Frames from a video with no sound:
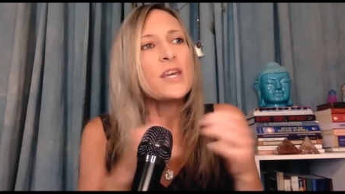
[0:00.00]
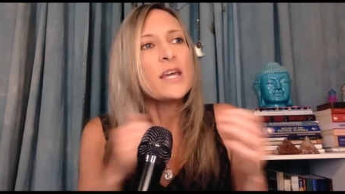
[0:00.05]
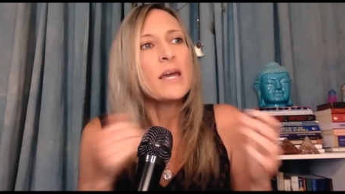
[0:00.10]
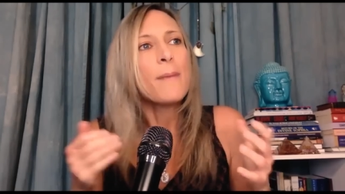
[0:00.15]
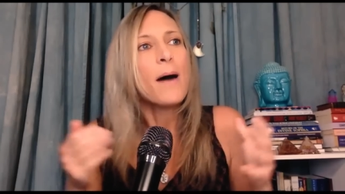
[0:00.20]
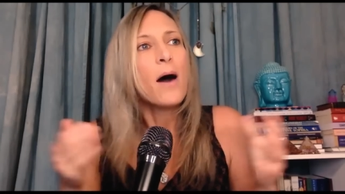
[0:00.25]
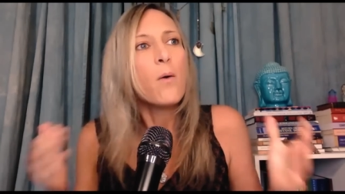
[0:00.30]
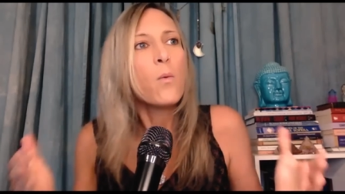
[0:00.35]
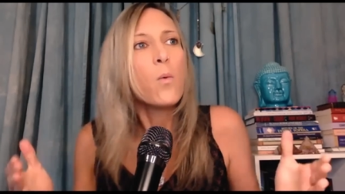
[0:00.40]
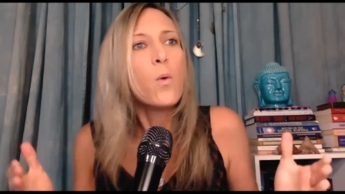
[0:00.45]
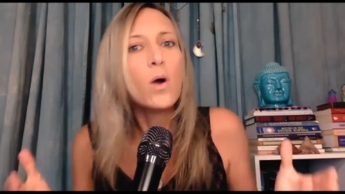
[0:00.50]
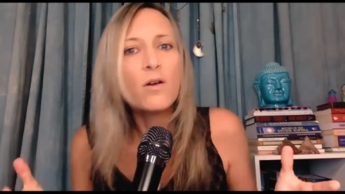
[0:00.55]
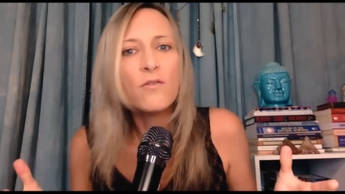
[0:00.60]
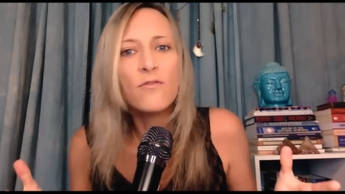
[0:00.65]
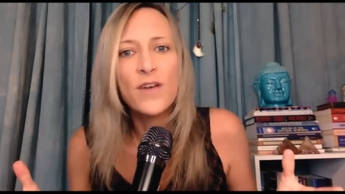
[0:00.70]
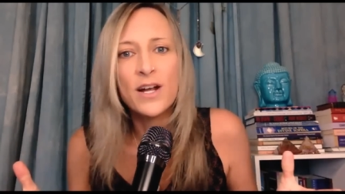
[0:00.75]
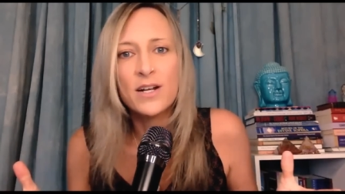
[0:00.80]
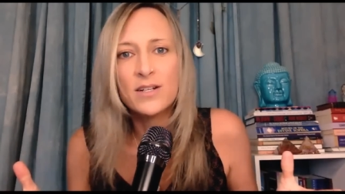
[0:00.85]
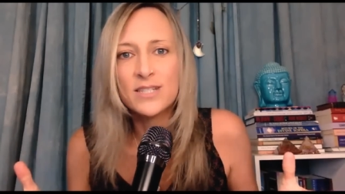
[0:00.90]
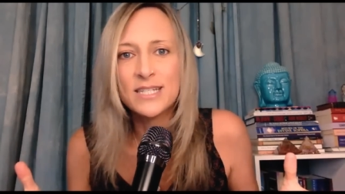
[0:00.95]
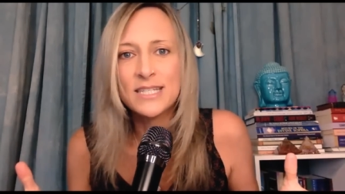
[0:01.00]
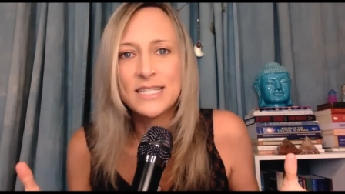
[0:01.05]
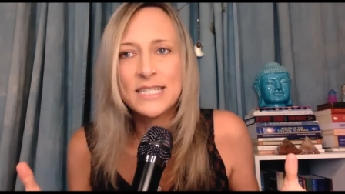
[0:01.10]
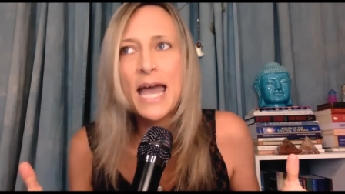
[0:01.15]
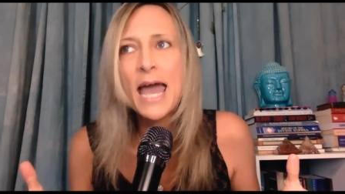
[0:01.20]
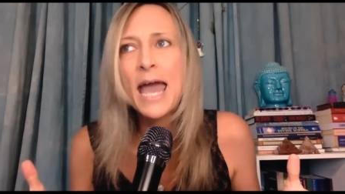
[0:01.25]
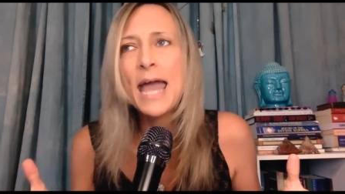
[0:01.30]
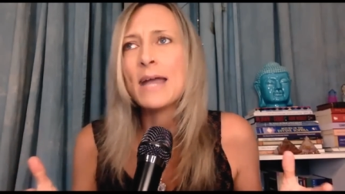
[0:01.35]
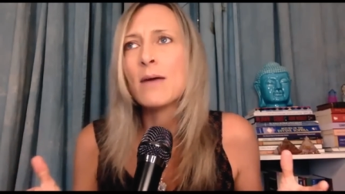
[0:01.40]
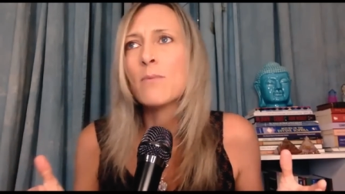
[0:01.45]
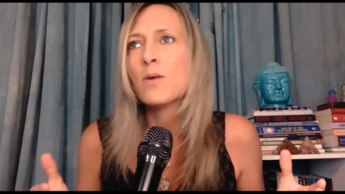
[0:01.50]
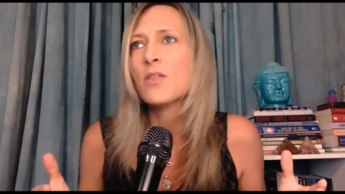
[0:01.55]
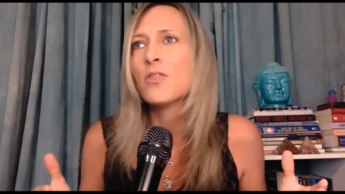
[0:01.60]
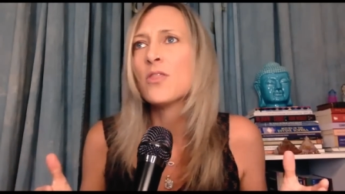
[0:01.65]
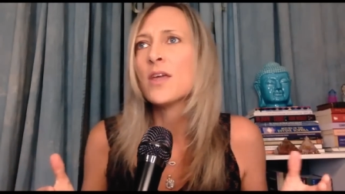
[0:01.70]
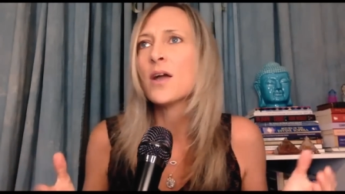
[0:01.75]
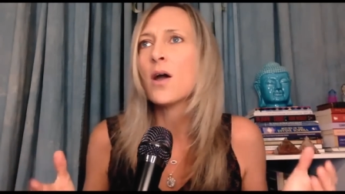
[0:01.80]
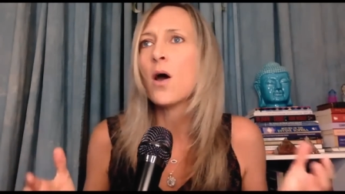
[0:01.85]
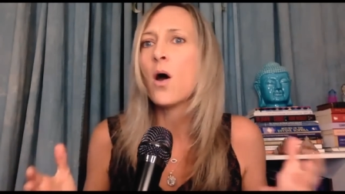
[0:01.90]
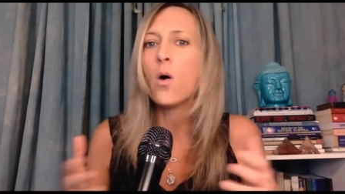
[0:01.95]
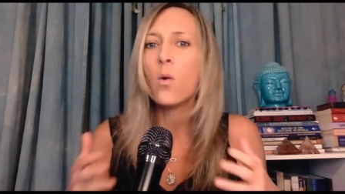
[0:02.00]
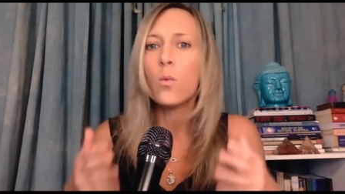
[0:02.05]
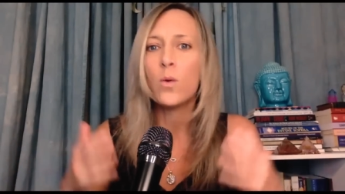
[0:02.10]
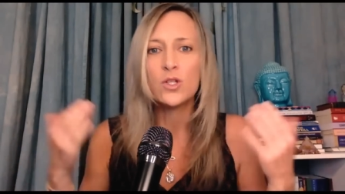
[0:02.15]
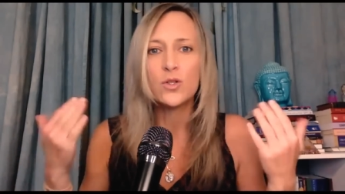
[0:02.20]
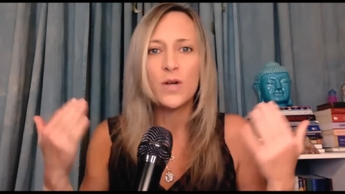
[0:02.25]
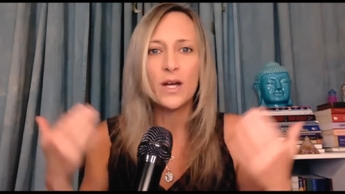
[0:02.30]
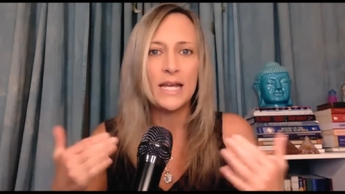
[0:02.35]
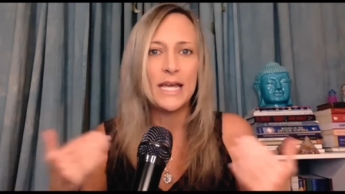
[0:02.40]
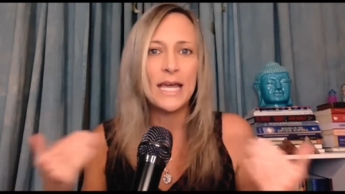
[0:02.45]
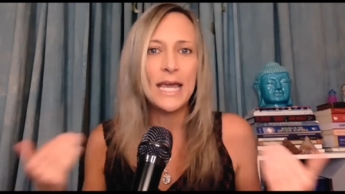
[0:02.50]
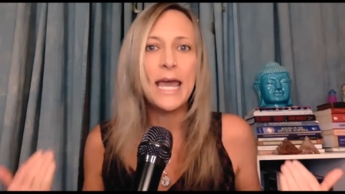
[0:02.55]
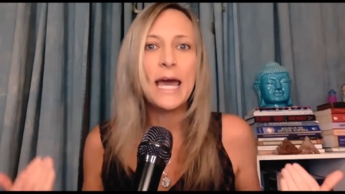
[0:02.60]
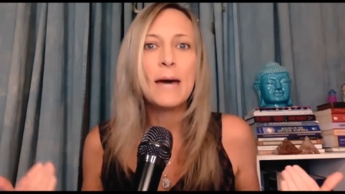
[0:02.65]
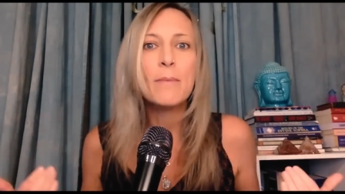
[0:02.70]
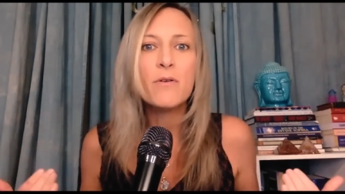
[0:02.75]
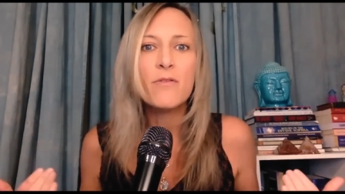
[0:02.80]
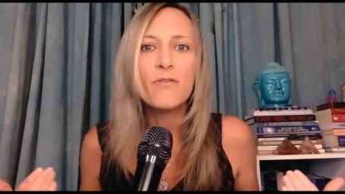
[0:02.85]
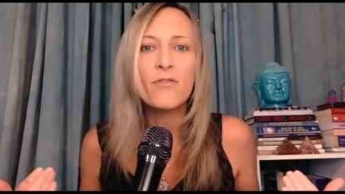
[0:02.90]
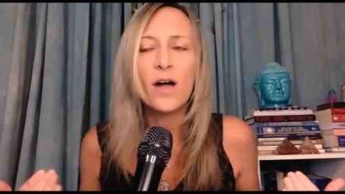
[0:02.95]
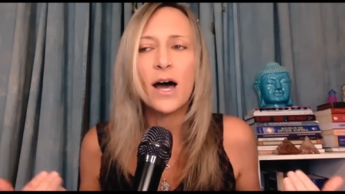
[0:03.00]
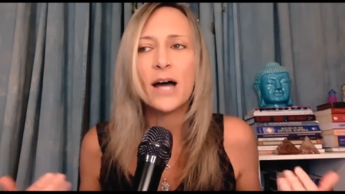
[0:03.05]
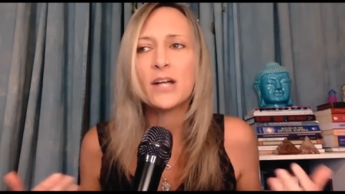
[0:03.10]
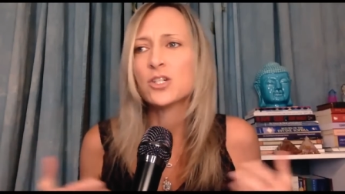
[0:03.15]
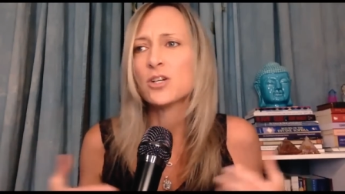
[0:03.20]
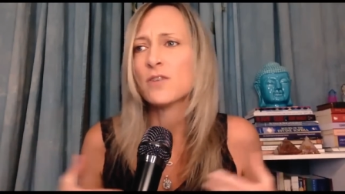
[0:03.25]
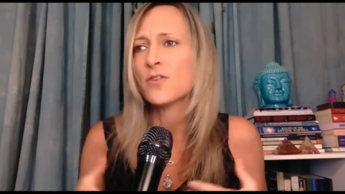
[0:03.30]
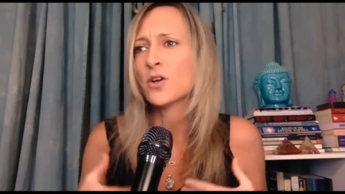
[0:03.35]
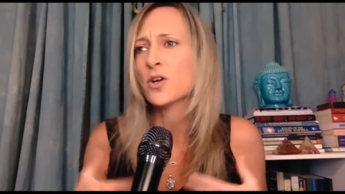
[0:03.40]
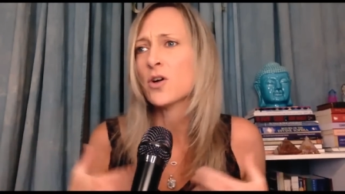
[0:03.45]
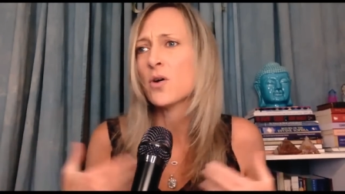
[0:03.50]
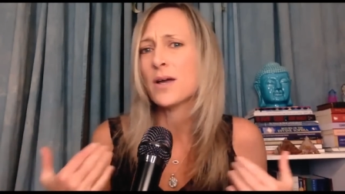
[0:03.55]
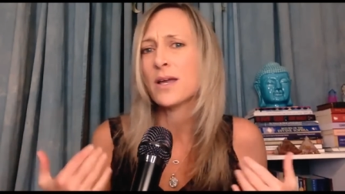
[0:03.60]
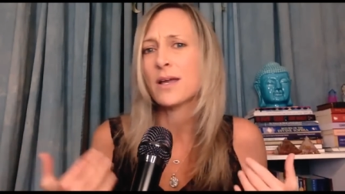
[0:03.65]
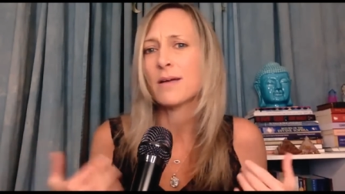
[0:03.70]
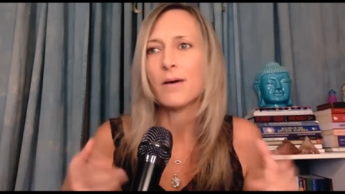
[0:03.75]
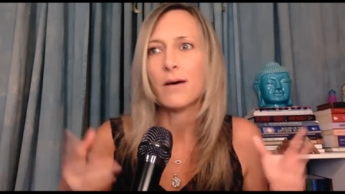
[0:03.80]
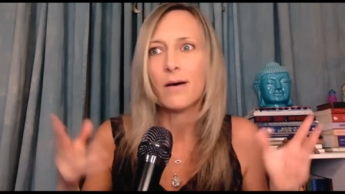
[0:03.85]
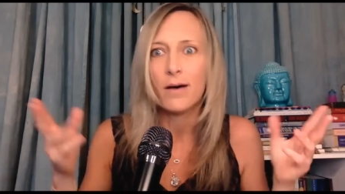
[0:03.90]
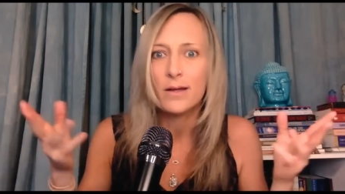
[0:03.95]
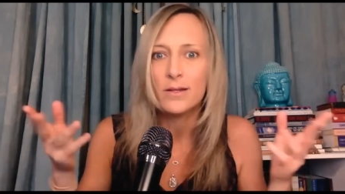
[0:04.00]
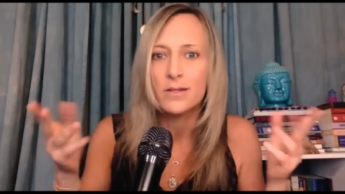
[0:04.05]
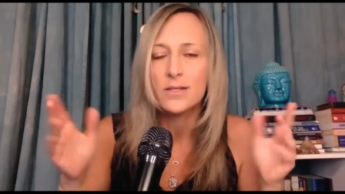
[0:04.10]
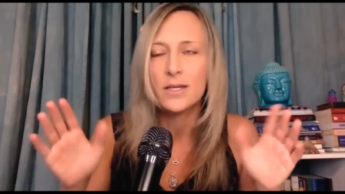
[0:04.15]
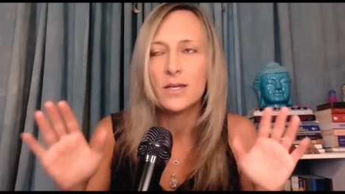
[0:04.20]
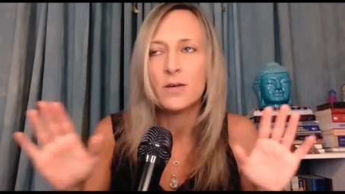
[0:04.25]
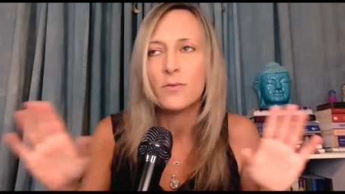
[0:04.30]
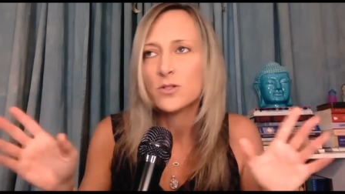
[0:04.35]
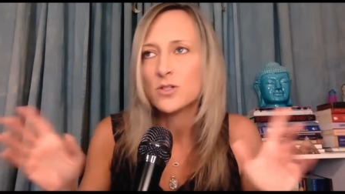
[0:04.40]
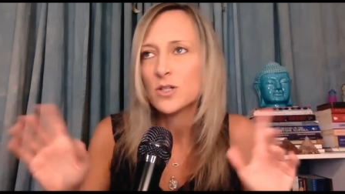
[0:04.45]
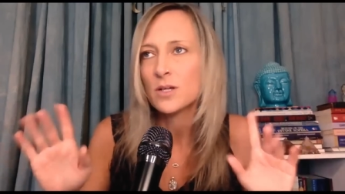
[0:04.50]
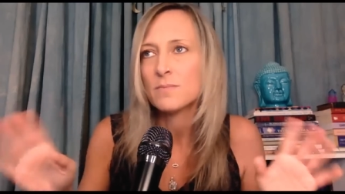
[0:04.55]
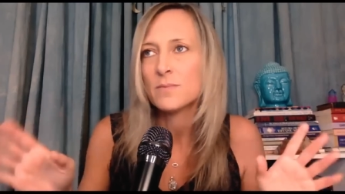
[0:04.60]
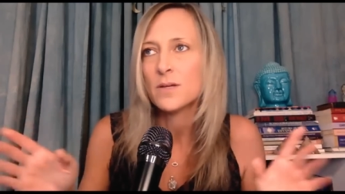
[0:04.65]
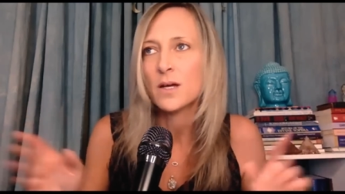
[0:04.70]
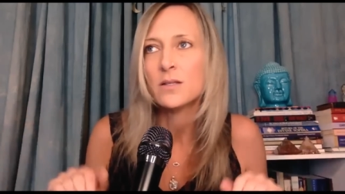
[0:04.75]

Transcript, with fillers: think about warfare today and we think, oh, we try to camouflage, or if you're going hunting, which I,